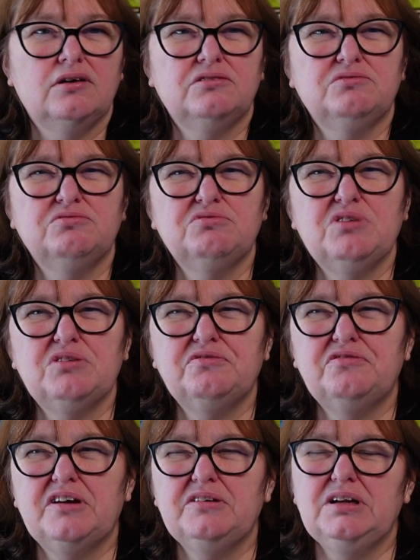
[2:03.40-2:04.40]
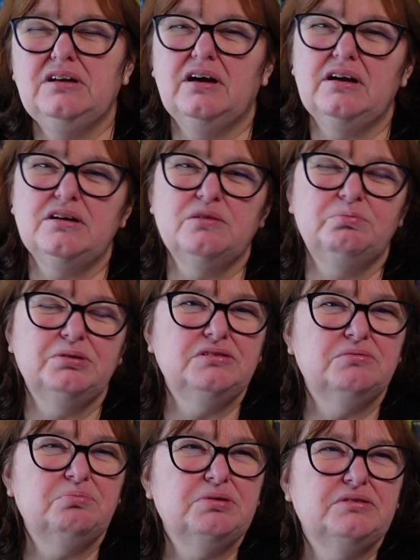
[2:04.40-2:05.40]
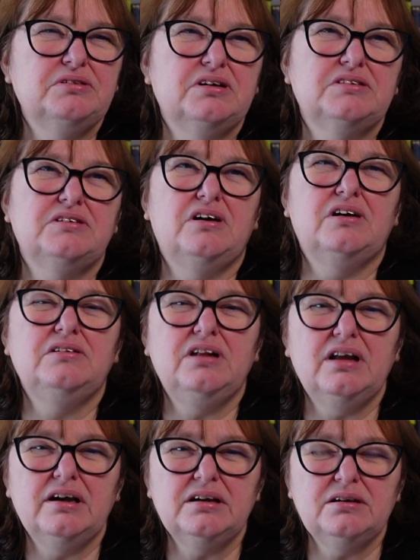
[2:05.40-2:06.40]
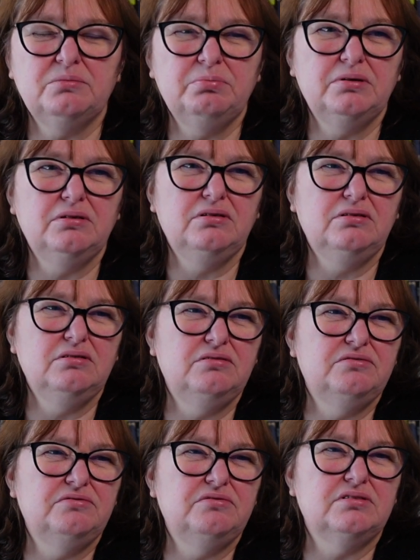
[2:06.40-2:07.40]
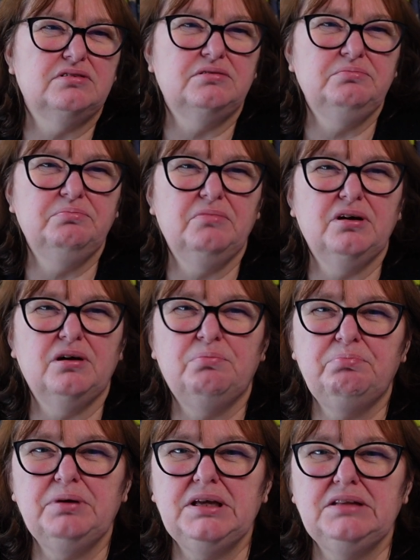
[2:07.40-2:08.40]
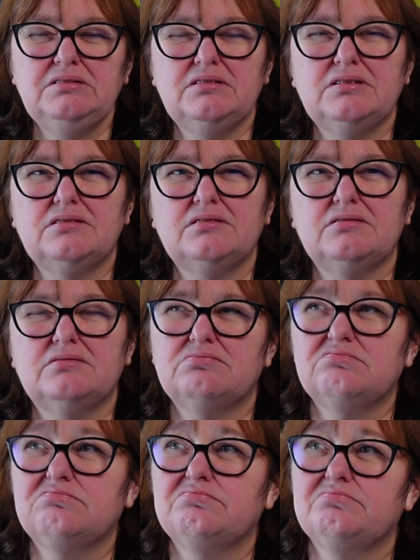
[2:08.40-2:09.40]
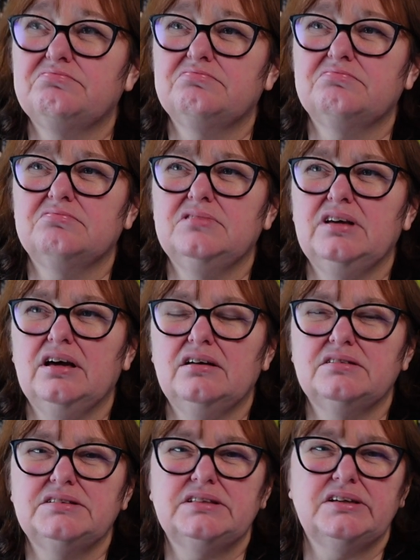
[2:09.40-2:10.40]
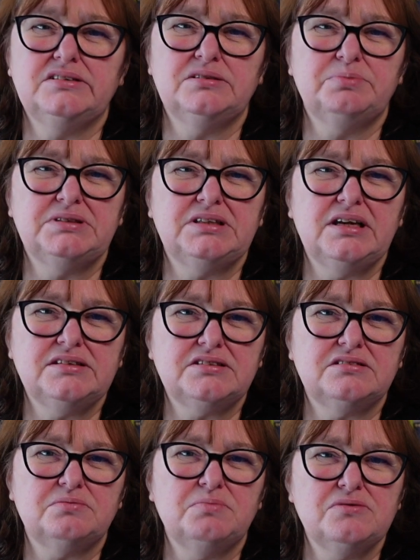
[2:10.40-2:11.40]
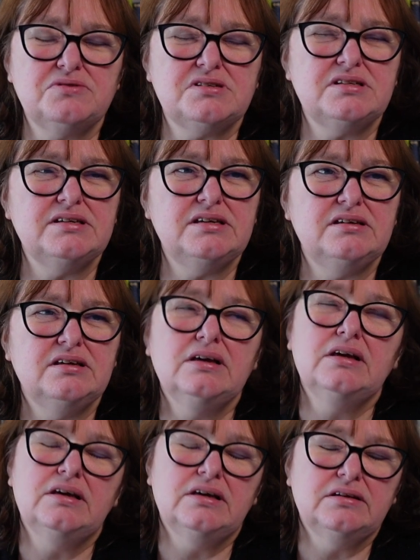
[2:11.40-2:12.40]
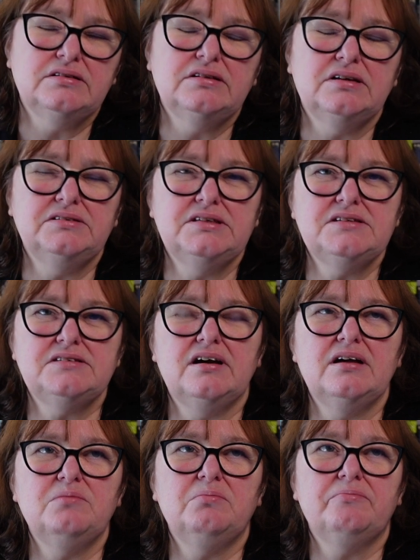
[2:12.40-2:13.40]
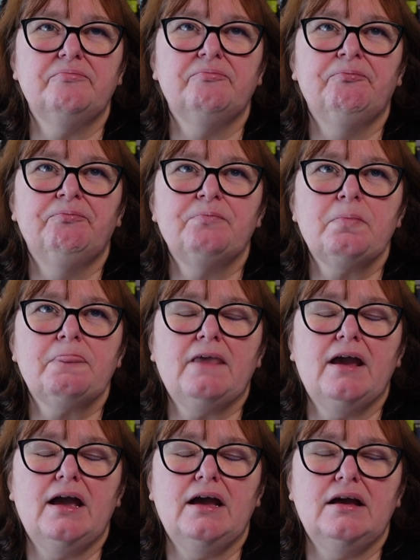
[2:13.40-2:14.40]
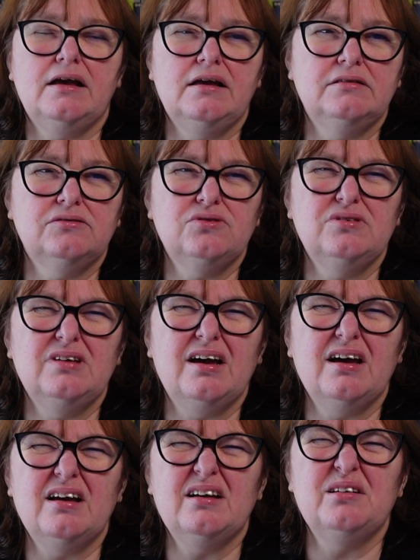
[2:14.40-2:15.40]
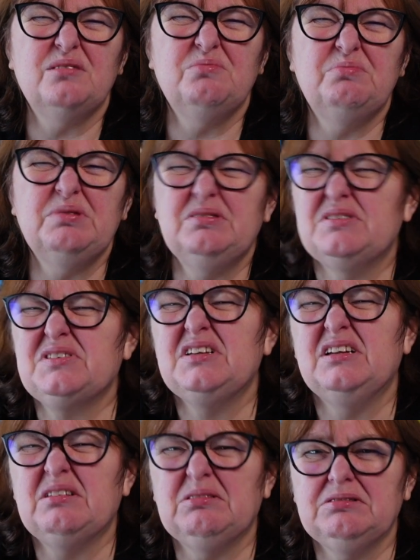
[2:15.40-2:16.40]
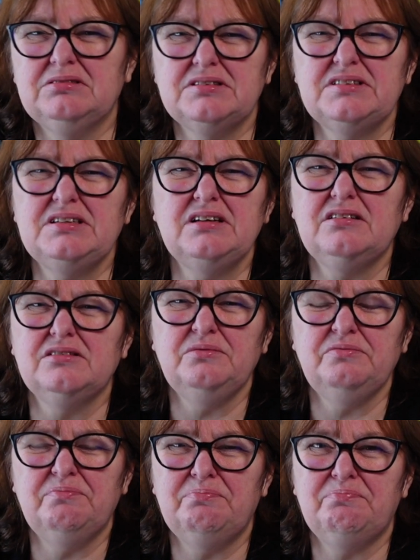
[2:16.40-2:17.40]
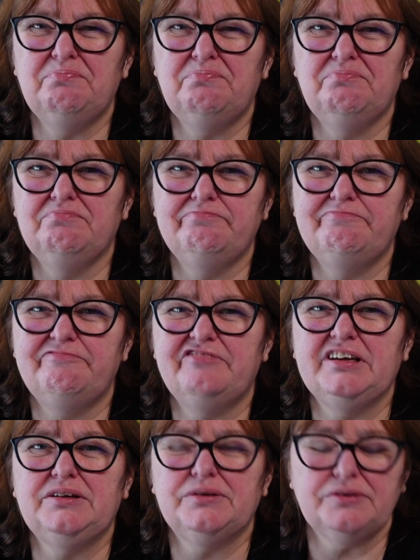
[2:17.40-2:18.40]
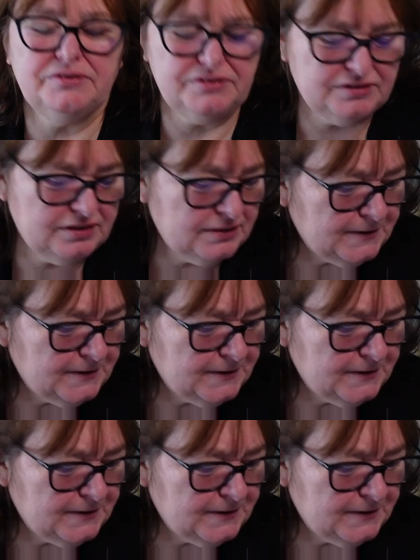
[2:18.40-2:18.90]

not very likable, but not unlikable, a bit, sex obsessed mostly, not this time, and a bit cynical figures.